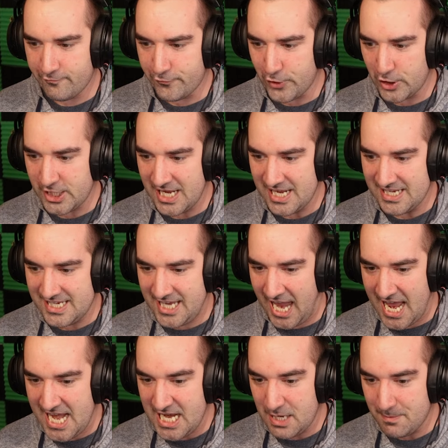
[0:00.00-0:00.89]
freaking
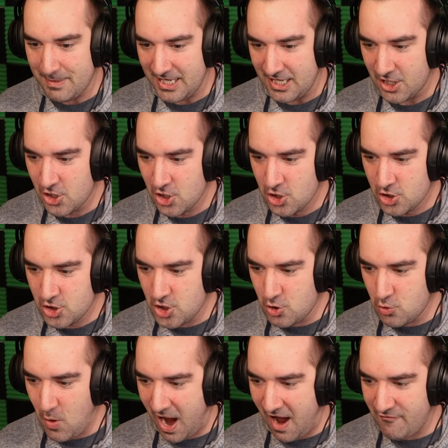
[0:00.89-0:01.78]
kidding me?
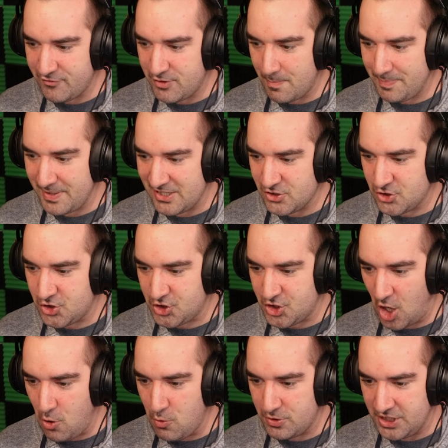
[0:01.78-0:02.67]
You have to be
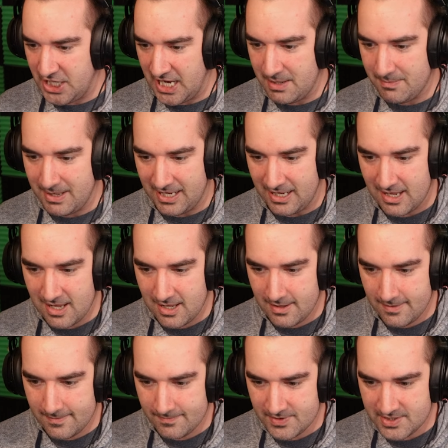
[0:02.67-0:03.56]
joking me!
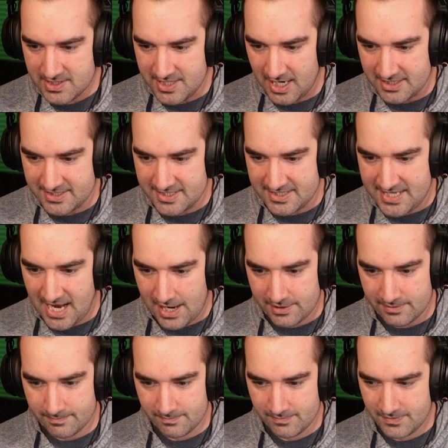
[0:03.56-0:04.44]
Sucks to
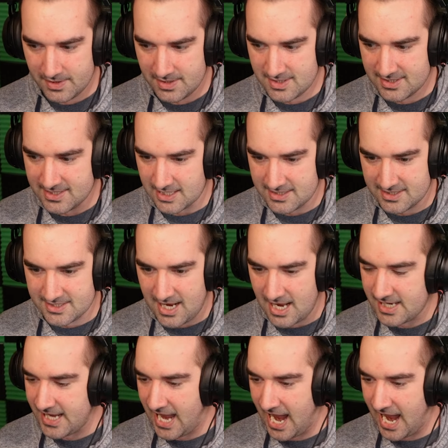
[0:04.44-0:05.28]
suck. Sucks, suck,